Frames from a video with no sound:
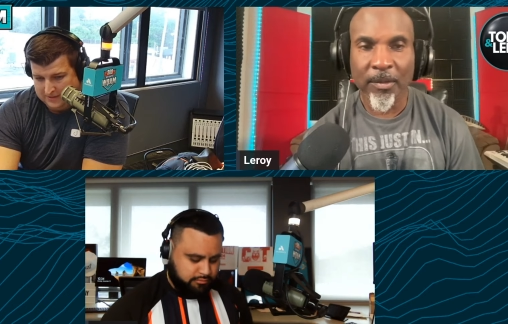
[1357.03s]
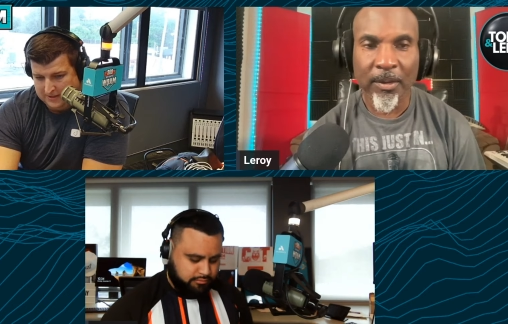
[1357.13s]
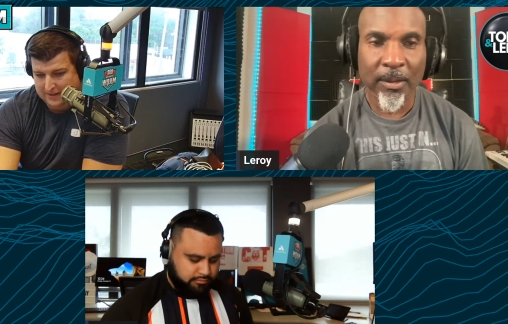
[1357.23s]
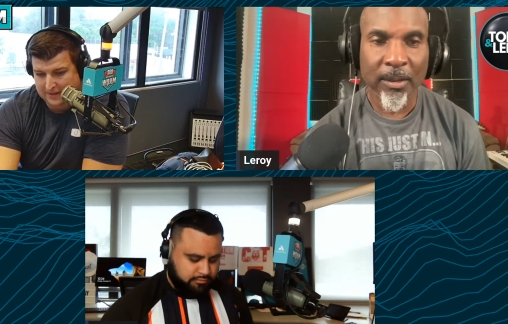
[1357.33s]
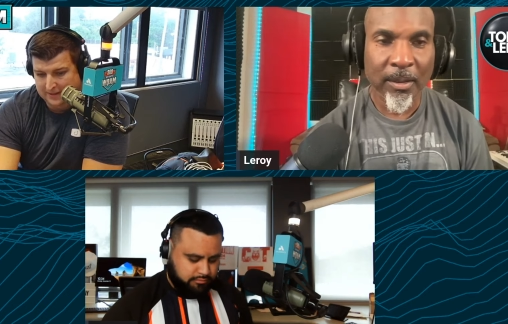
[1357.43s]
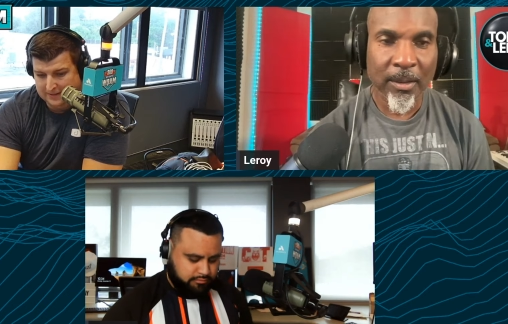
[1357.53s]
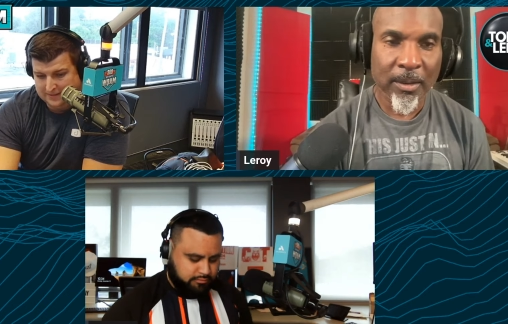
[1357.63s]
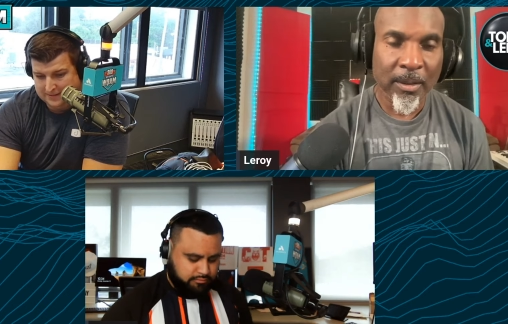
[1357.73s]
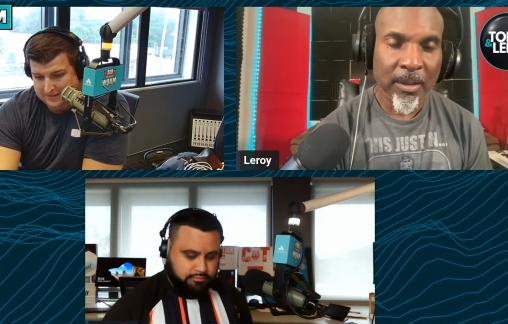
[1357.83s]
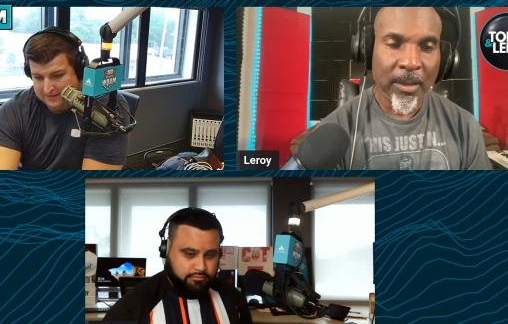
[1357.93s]

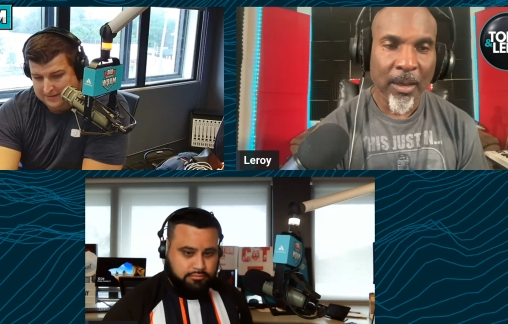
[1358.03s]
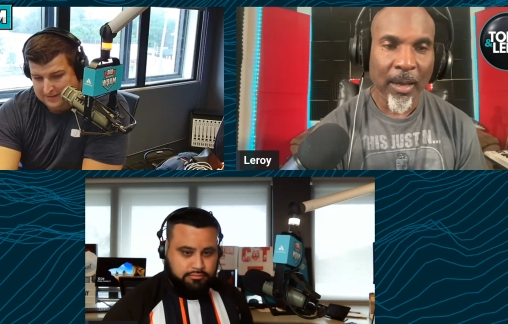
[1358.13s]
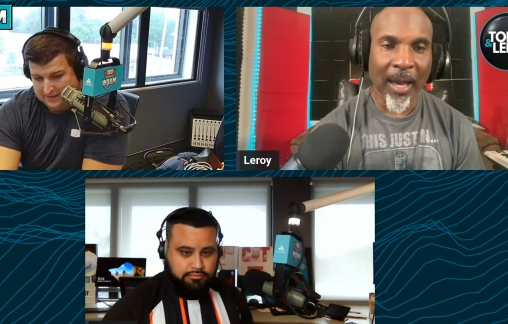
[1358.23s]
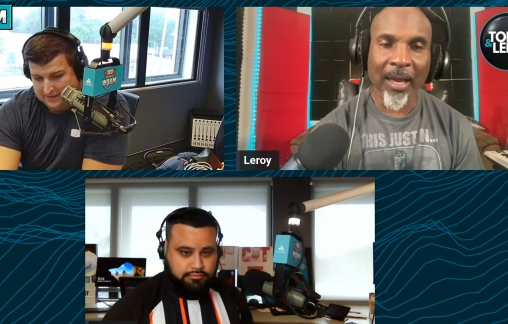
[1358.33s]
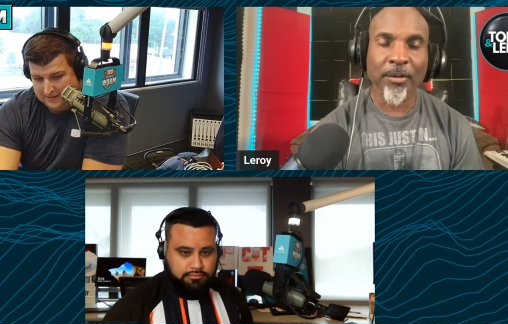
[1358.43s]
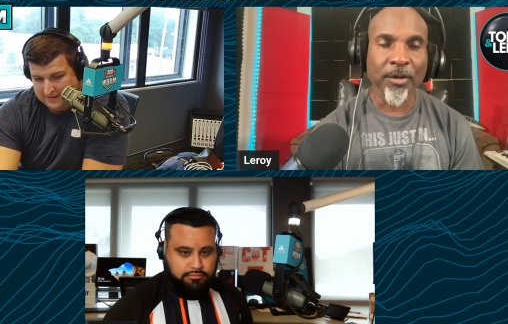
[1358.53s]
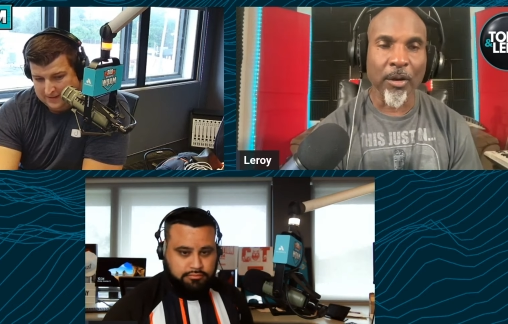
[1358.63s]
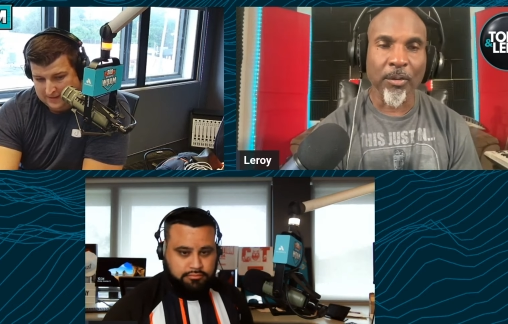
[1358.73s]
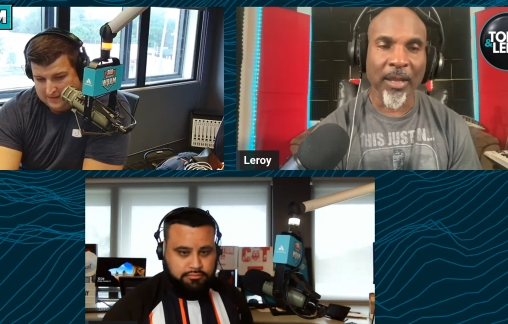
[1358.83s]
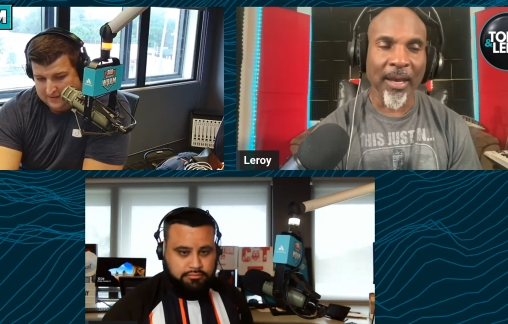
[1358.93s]
Speaker 1: Jeez. I don't
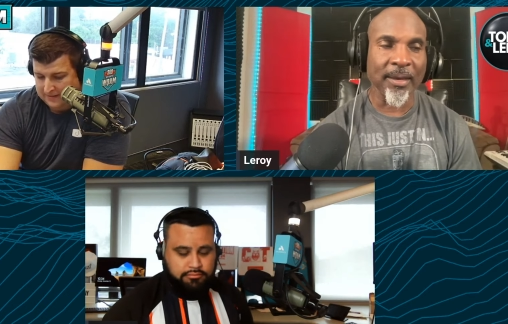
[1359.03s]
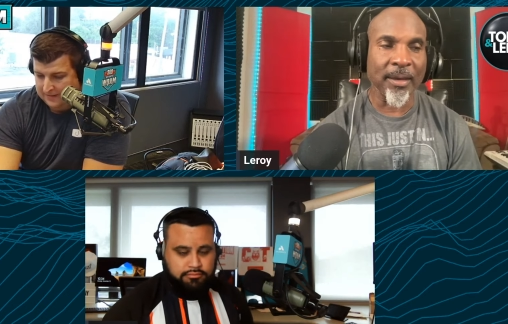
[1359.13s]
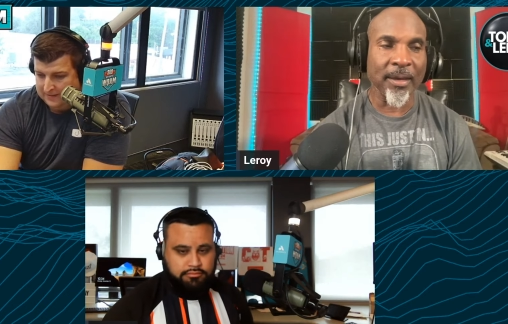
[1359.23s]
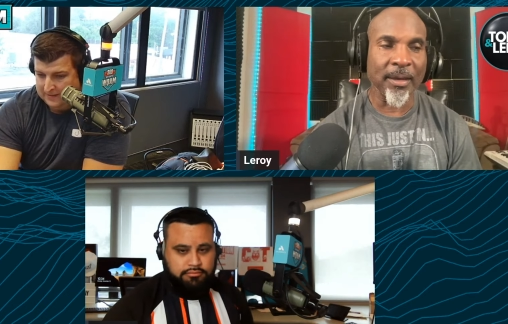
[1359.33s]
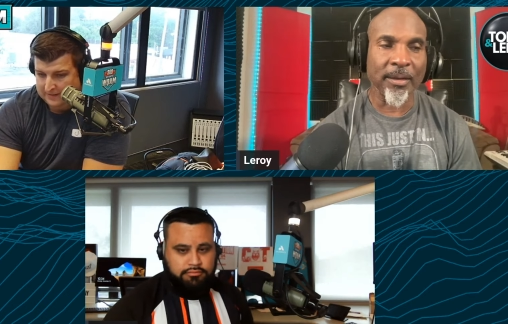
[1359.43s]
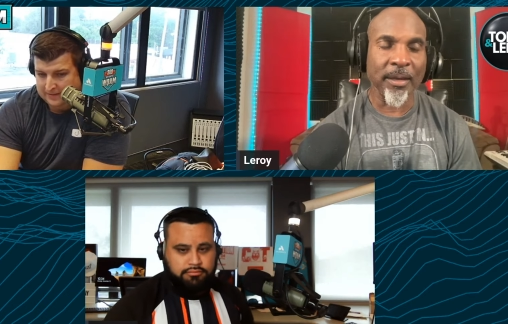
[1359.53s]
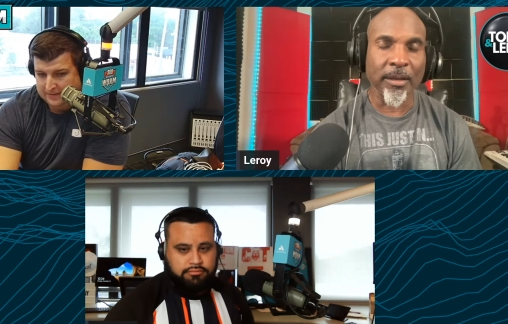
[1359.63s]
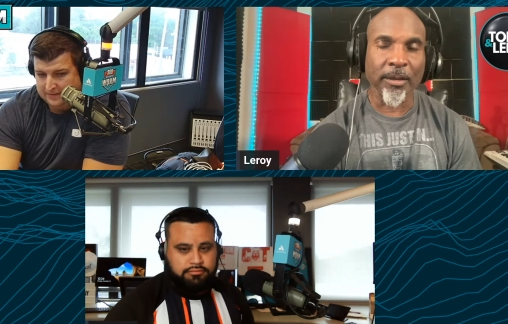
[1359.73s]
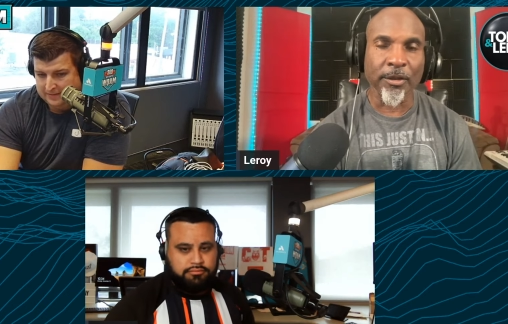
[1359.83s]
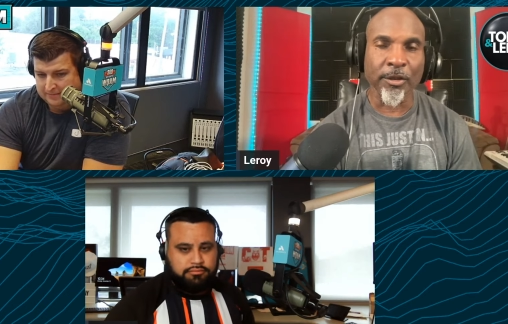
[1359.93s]
know. Like it,
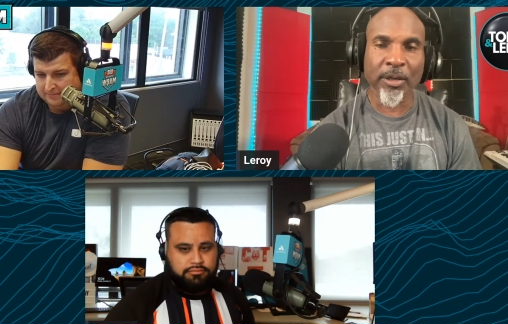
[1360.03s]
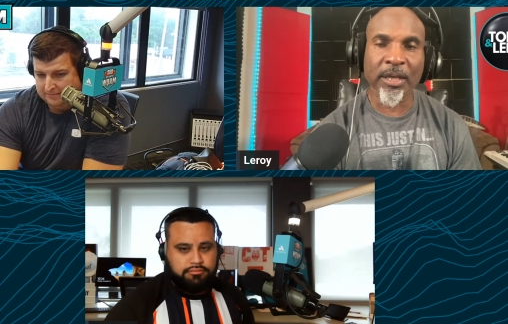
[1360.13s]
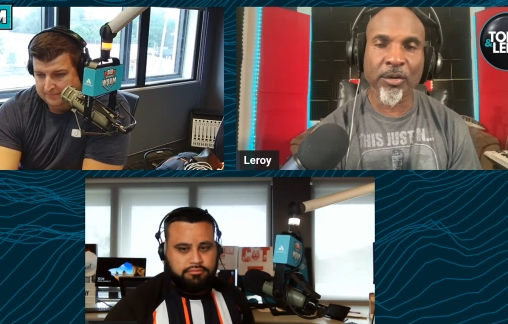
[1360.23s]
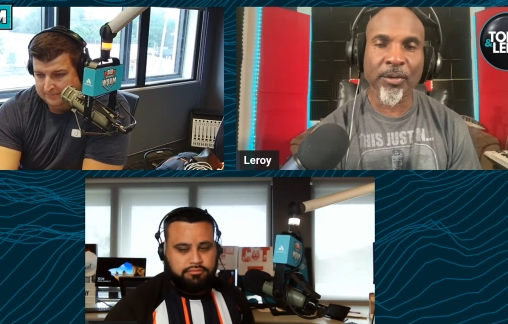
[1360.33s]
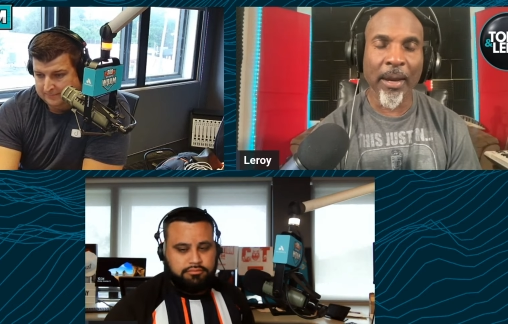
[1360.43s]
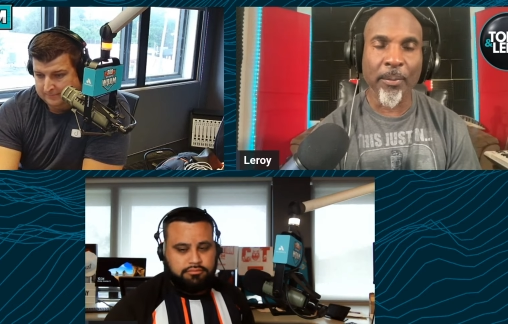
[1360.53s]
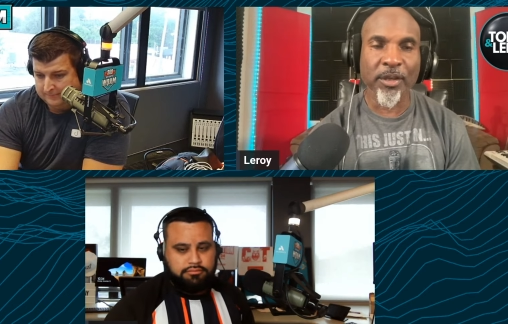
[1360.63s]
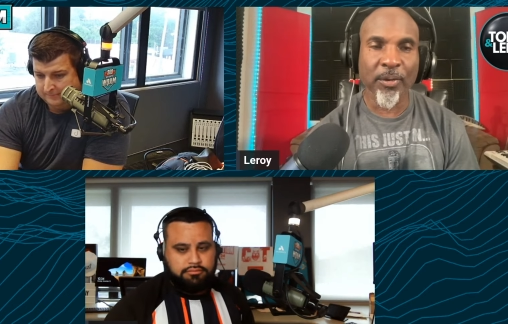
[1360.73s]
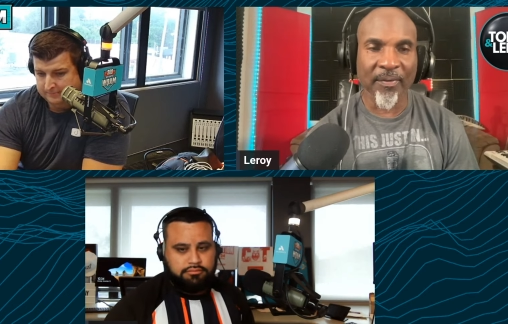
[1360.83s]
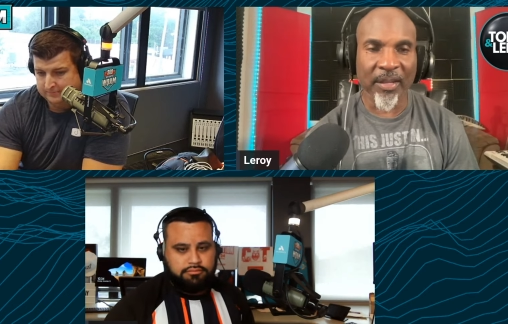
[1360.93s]
you can do that when
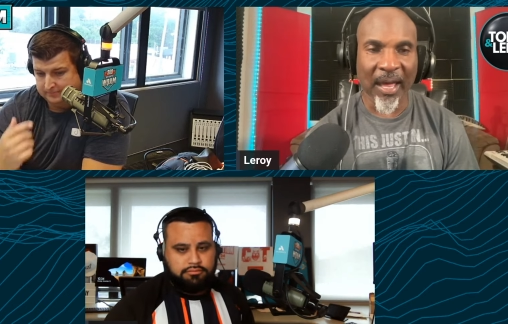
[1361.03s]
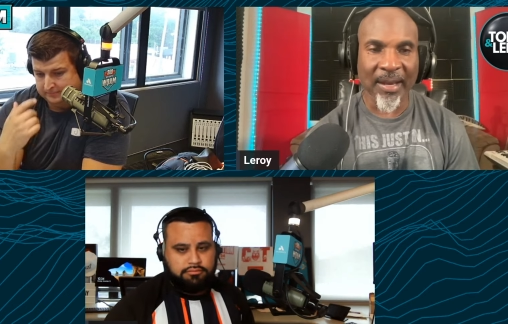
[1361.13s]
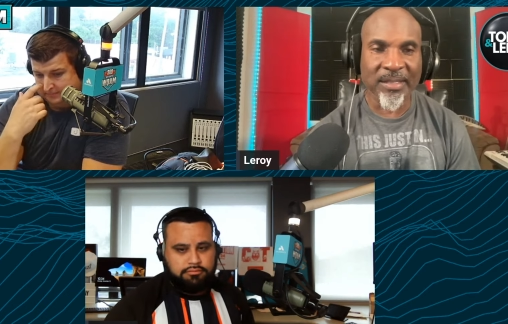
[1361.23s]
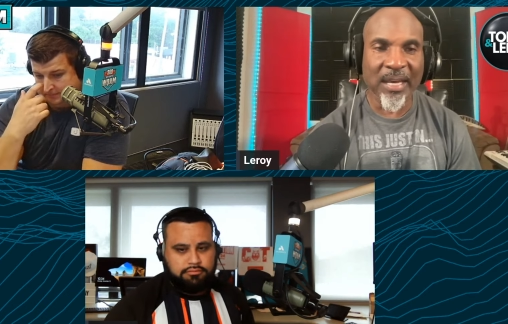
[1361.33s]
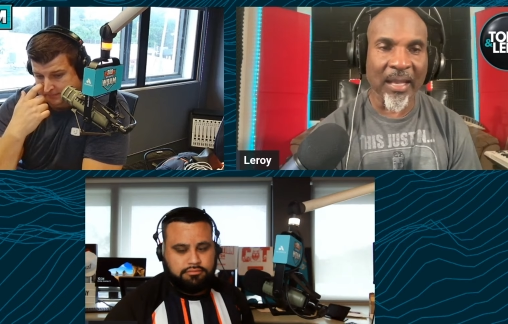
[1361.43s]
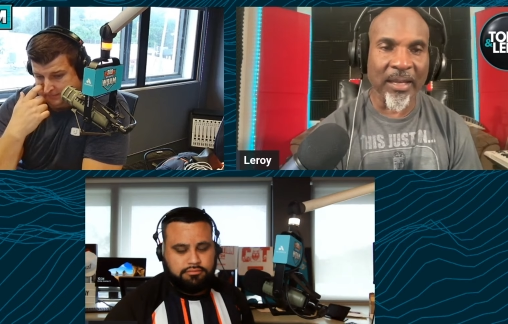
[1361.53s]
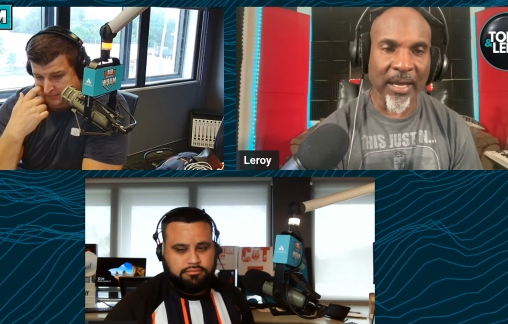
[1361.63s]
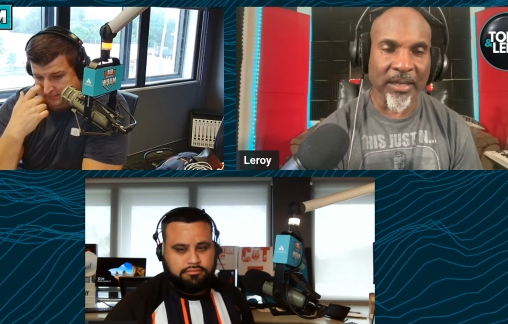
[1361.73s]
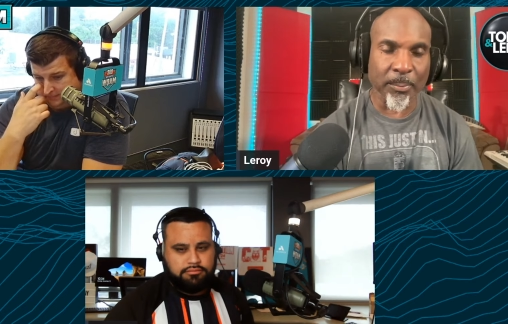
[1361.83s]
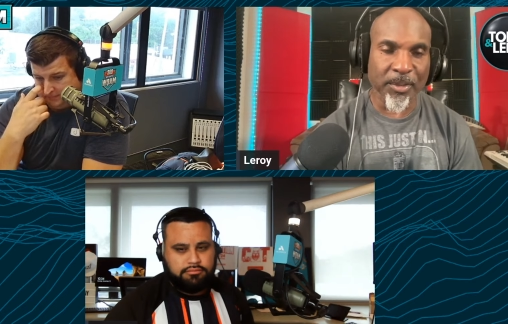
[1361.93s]
you have a lot of talent
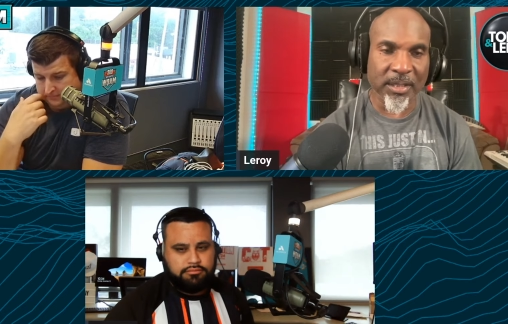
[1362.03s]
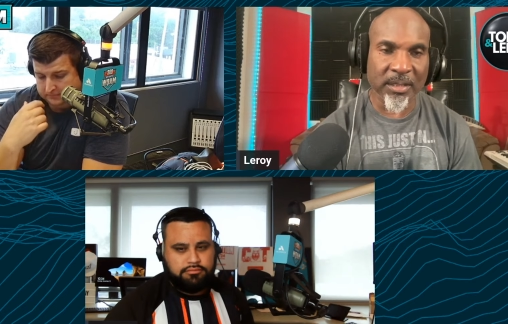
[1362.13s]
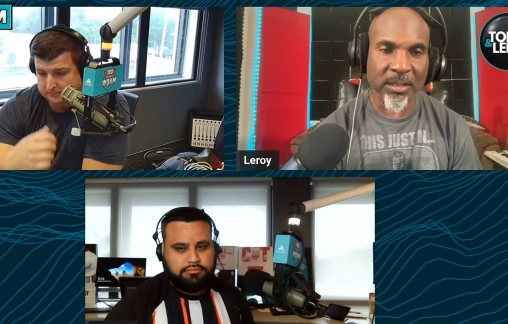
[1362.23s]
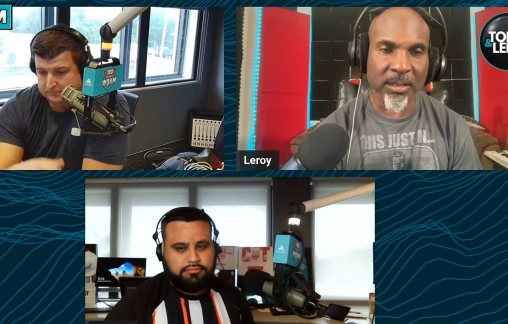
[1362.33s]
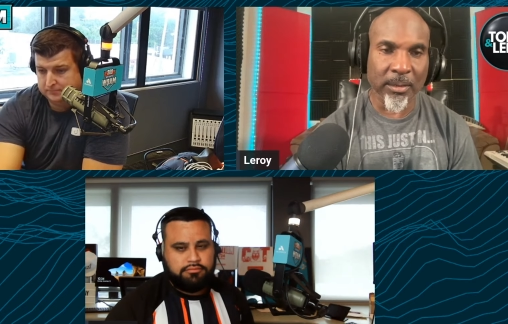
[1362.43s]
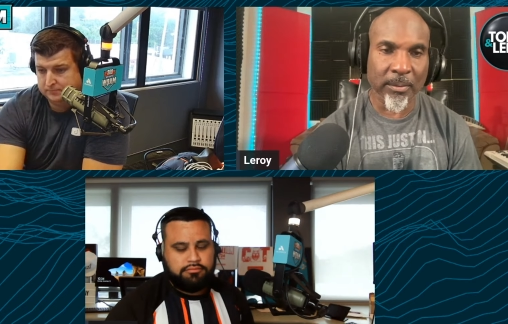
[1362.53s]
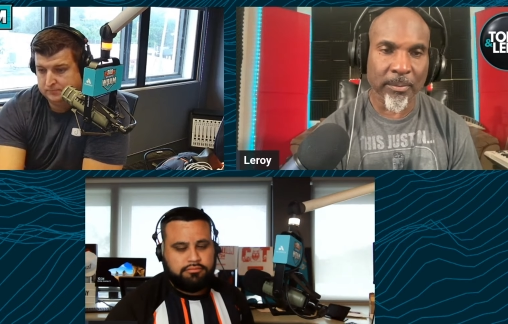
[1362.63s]
at the position.